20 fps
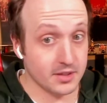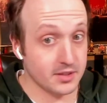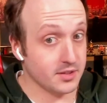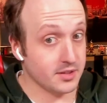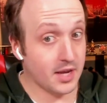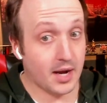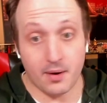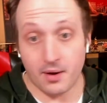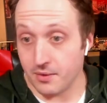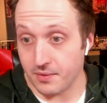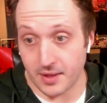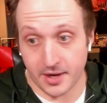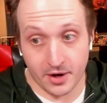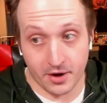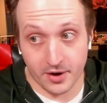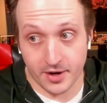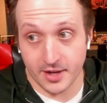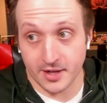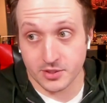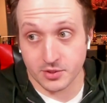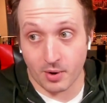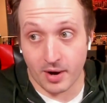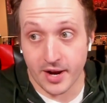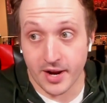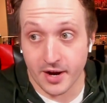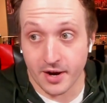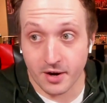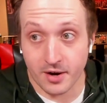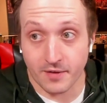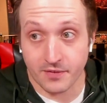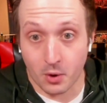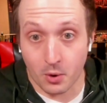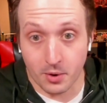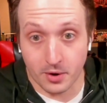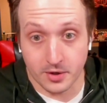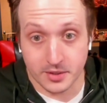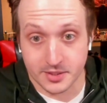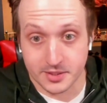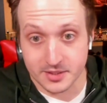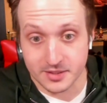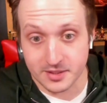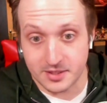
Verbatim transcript: Yep, here it is, right here, of course.